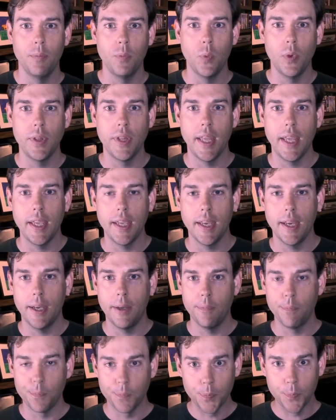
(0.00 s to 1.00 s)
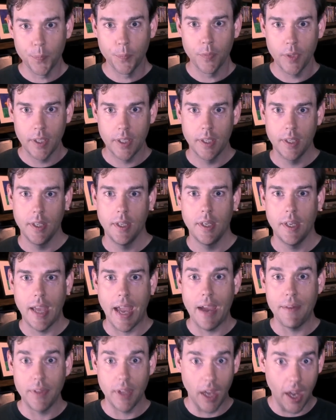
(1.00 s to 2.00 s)
when they
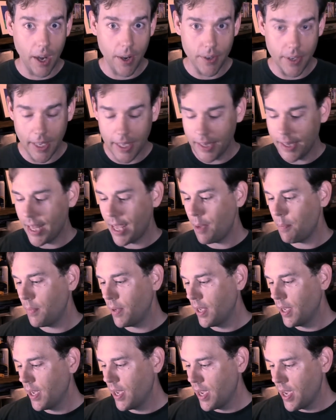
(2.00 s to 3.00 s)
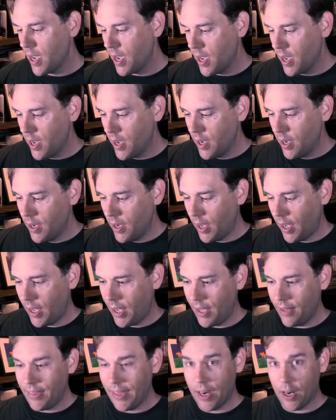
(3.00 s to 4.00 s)
have the iron in them.
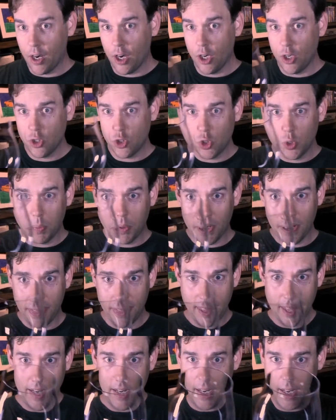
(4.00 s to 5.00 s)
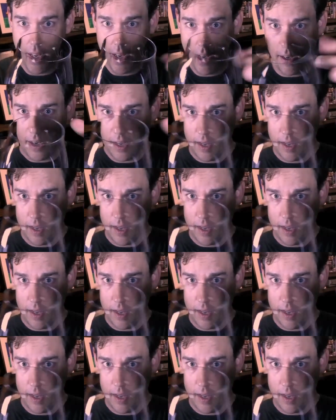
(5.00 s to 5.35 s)
They are super thin.